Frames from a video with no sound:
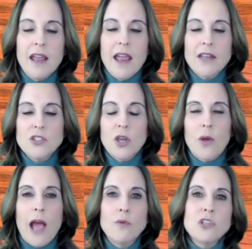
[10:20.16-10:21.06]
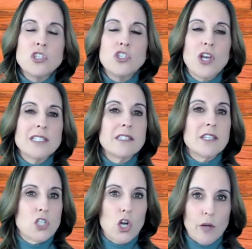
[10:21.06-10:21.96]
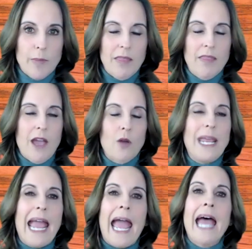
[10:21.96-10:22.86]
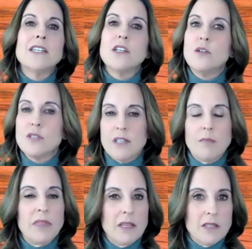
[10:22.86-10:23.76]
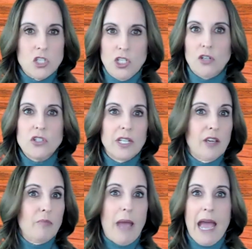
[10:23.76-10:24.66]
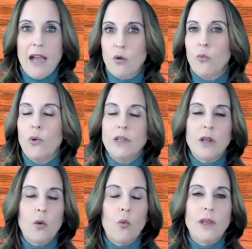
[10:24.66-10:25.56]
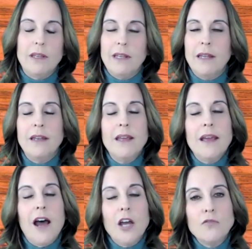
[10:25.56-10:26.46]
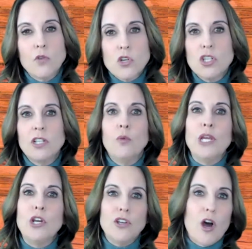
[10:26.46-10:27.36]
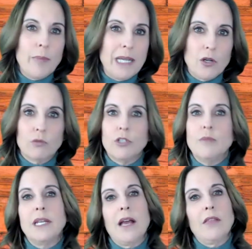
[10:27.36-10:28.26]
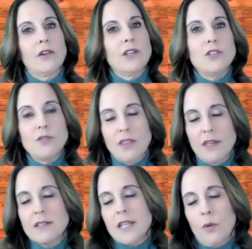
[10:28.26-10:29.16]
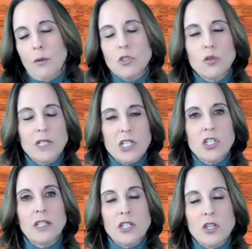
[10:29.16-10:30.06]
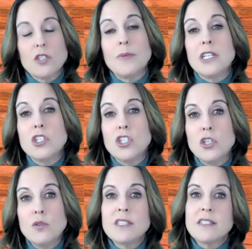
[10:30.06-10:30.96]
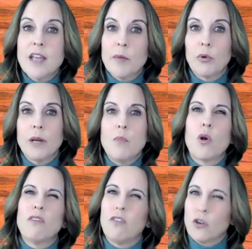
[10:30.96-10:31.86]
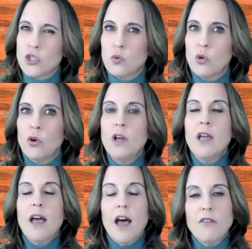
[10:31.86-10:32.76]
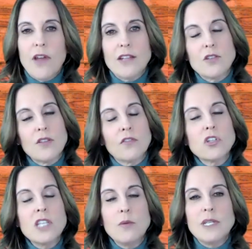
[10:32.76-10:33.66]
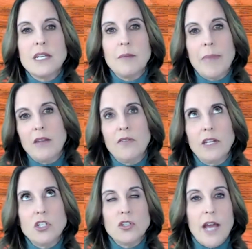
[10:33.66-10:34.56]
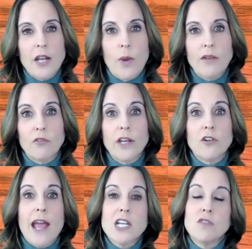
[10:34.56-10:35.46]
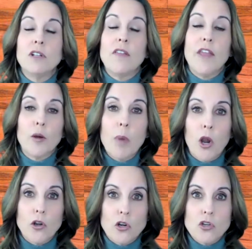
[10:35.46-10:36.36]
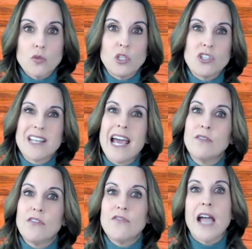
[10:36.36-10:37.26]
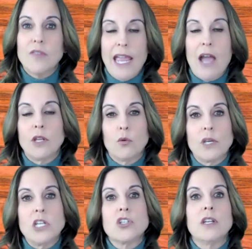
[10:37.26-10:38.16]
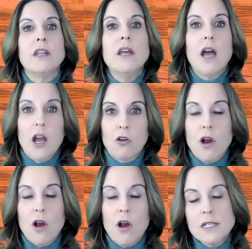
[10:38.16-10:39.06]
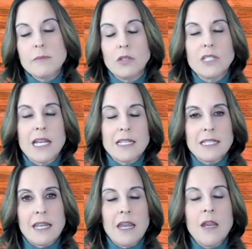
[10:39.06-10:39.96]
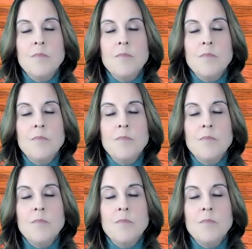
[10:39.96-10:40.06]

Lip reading: And so I was just determined that we had to do something this year to give back, and unfortunately we couldn't all be in a room together and do the things like we would traditionally do. So we did two separate, more virtual events. So the first thing we did benefited United Way of Greater Nashville and their partners, which is kind of a 5-county region across Middle Tennessee.